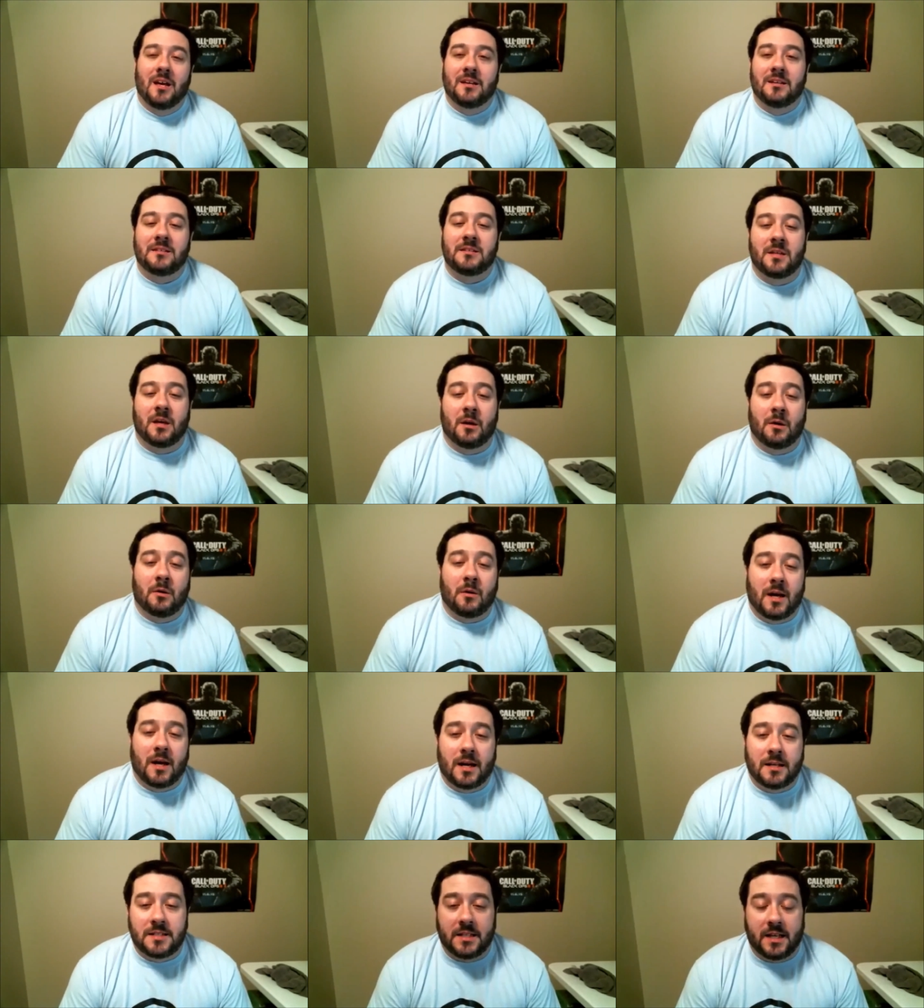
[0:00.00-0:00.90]

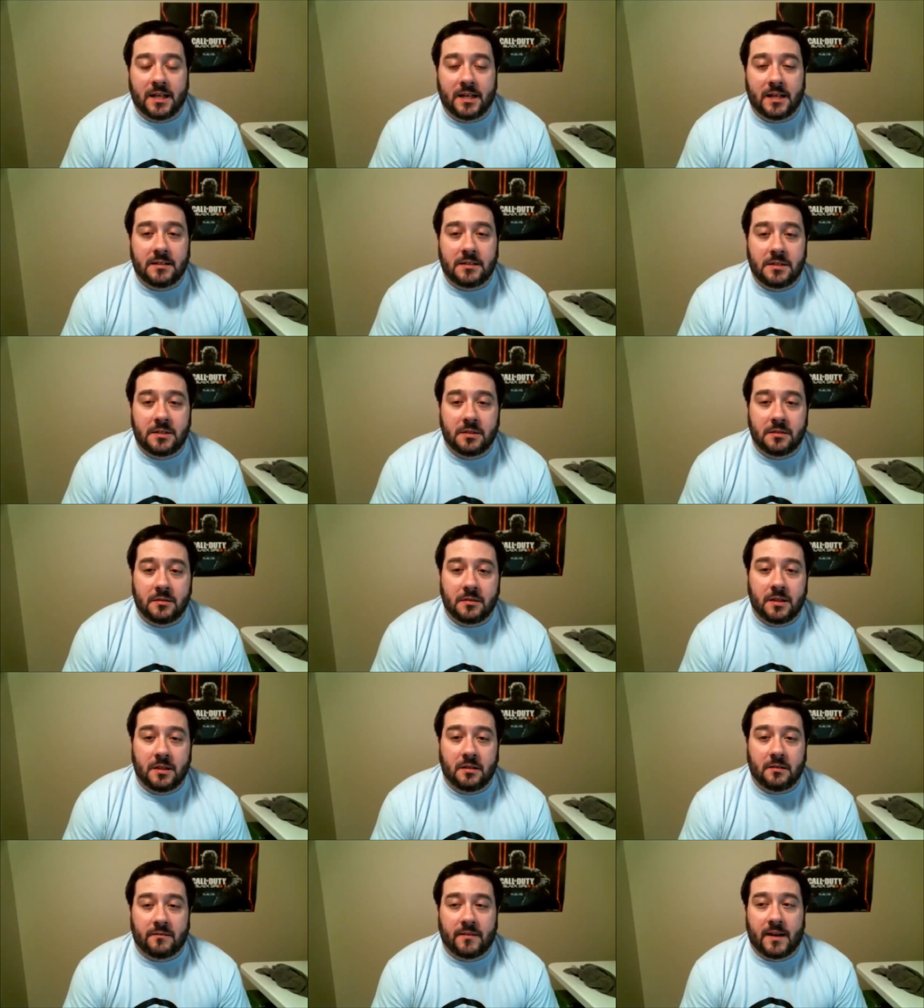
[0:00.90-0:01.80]
So, to get into
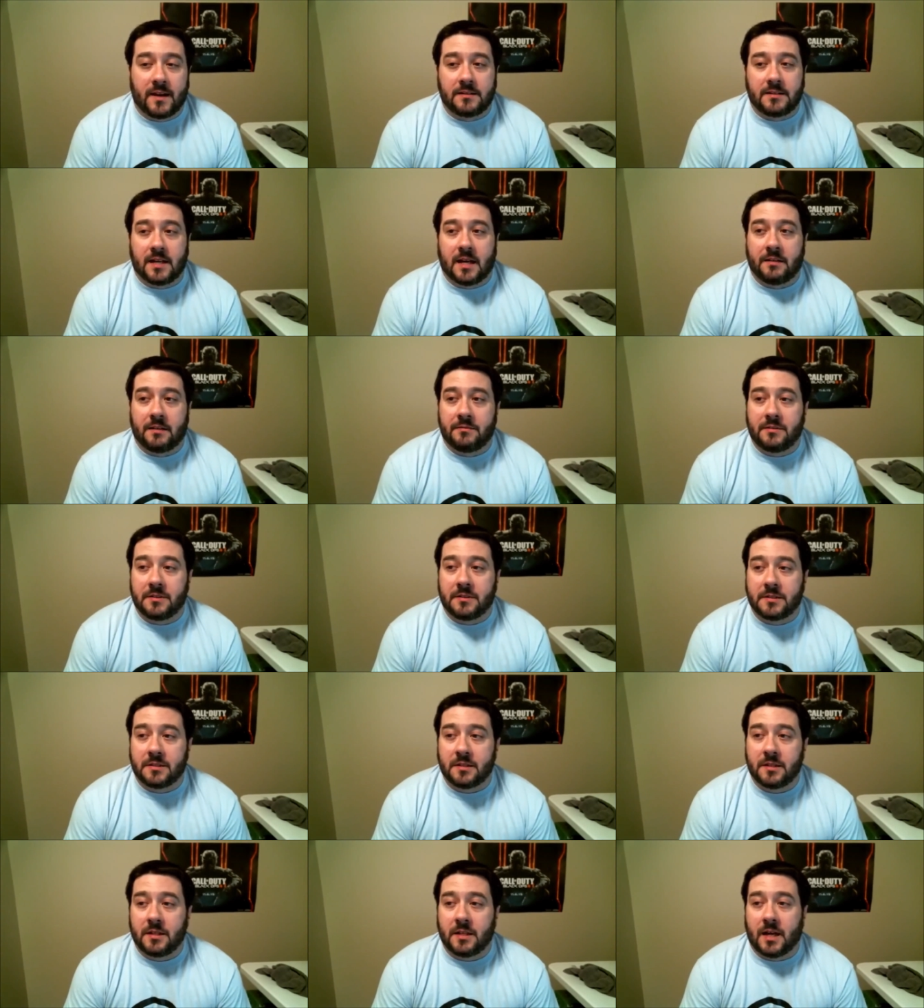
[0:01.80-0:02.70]
the event,
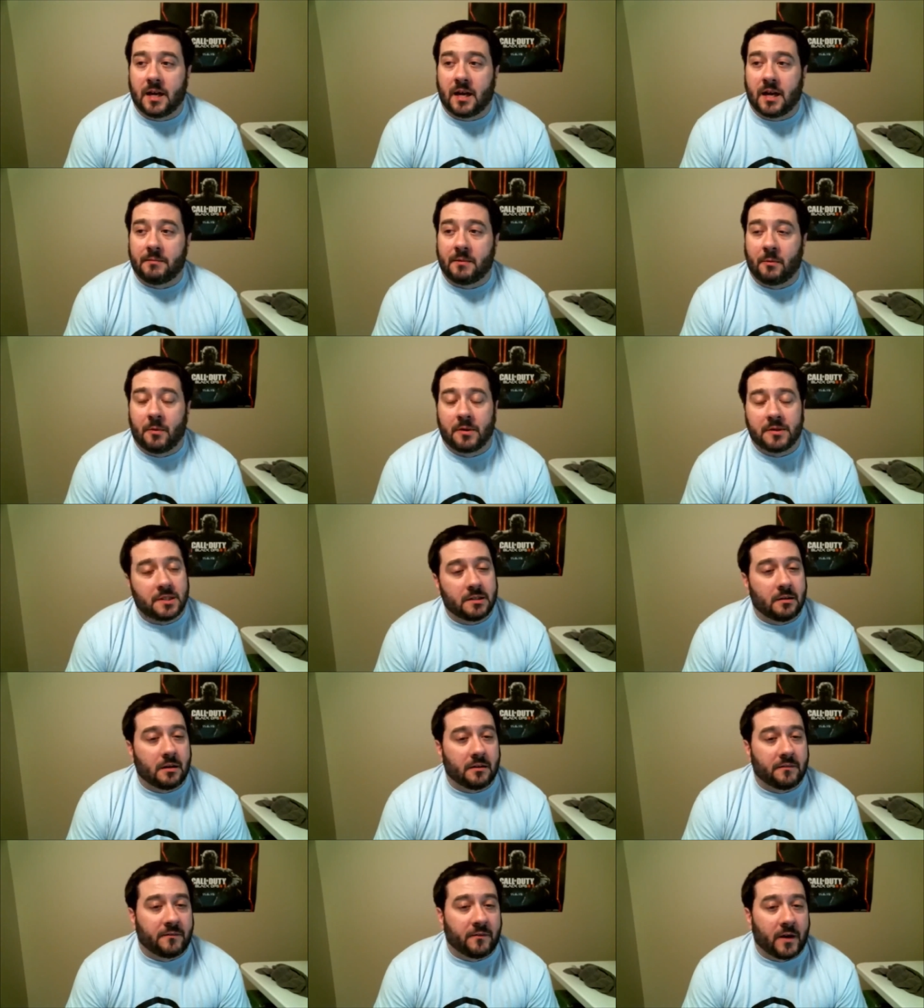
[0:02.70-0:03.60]
obviously, I wasn't there
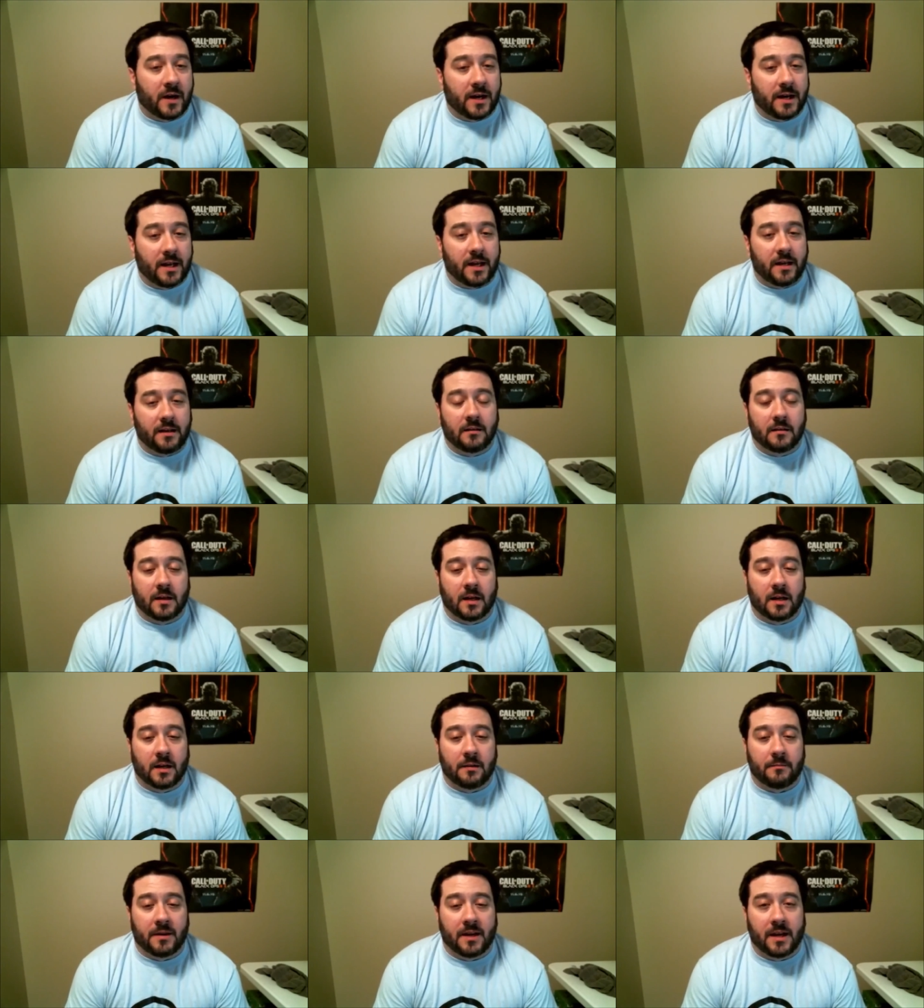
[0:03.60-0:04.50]
on Friday.
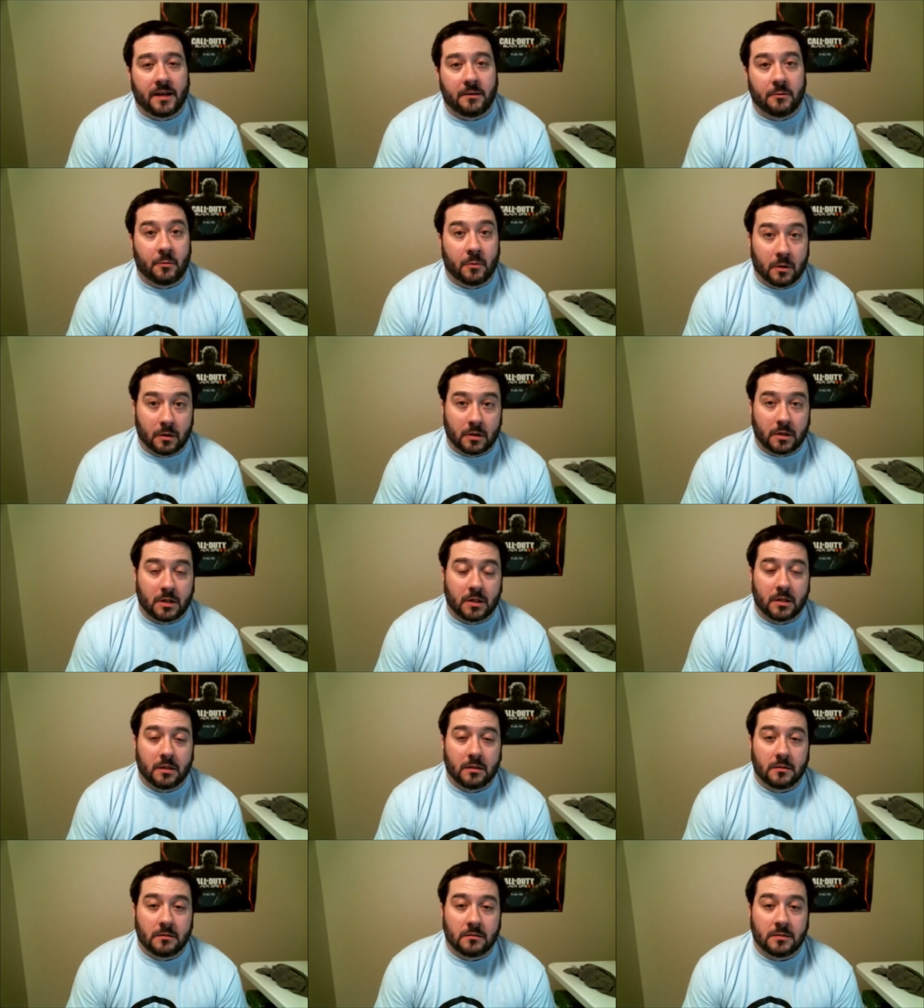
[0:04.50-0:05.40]
I had to work,
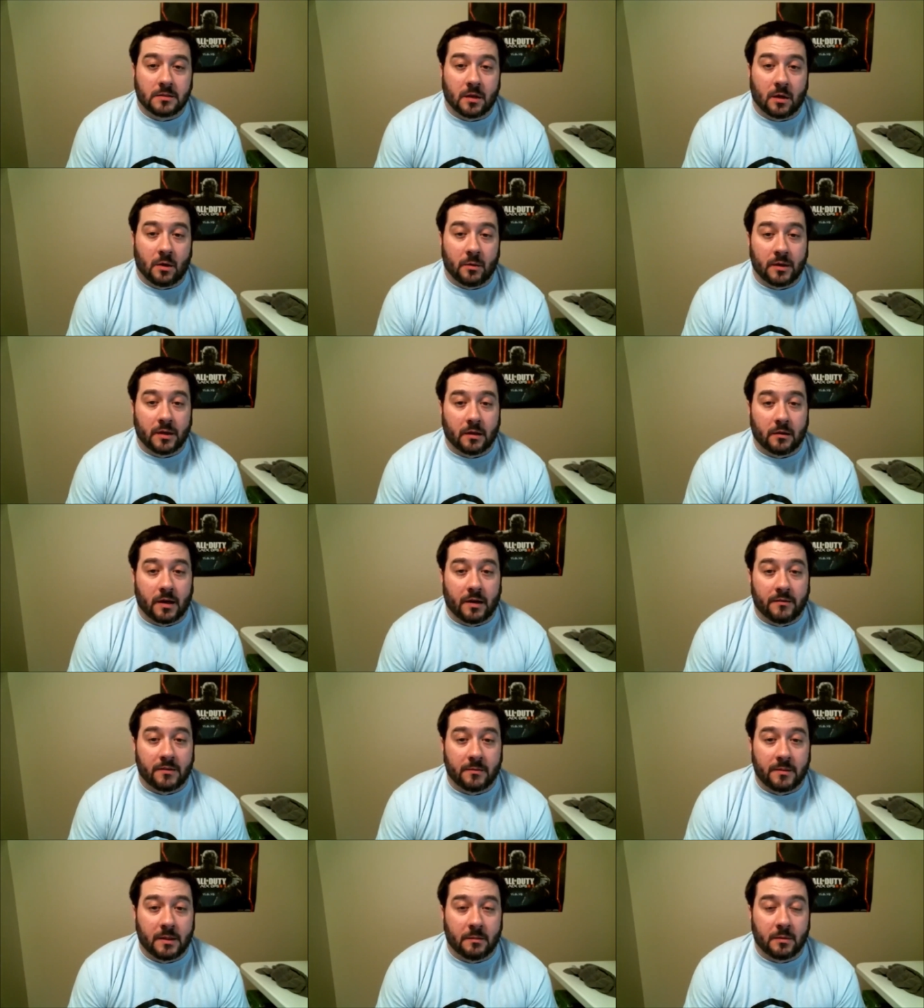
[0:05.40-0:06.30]
so, you know, I have
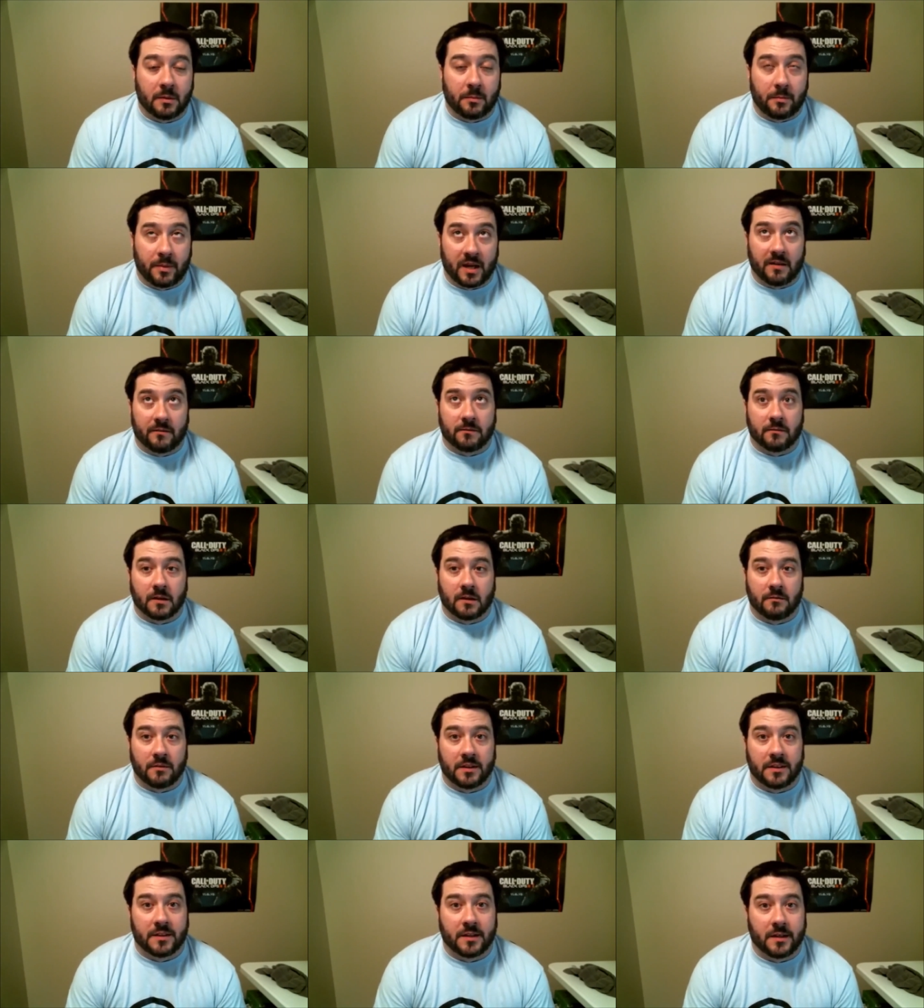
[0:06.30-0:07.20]
to be able to pay for
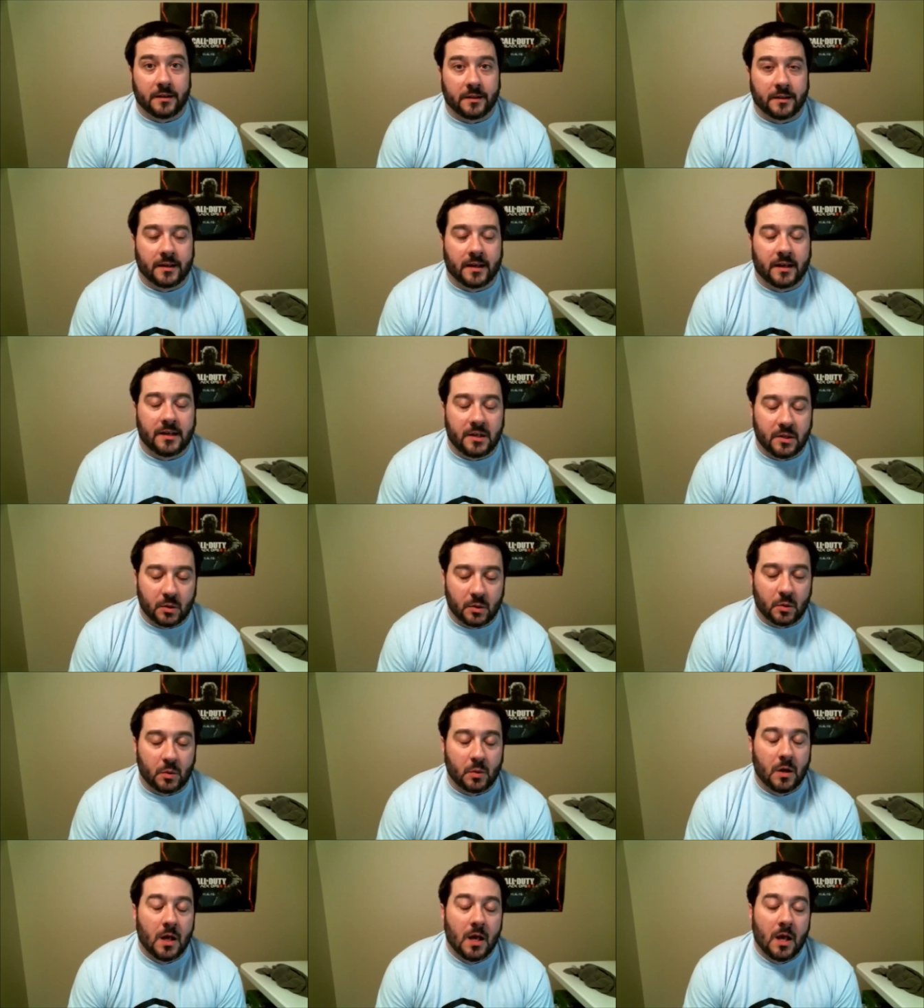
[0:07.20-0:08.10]
everything that I
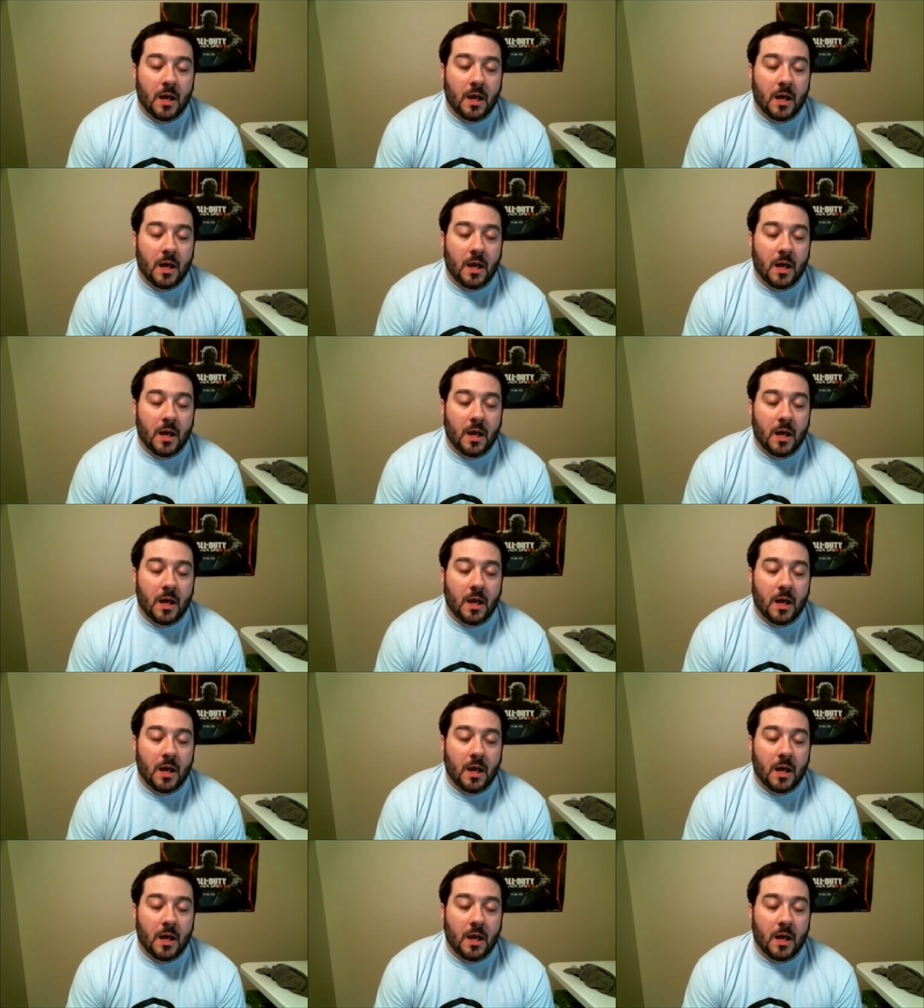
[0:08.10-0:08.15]
do.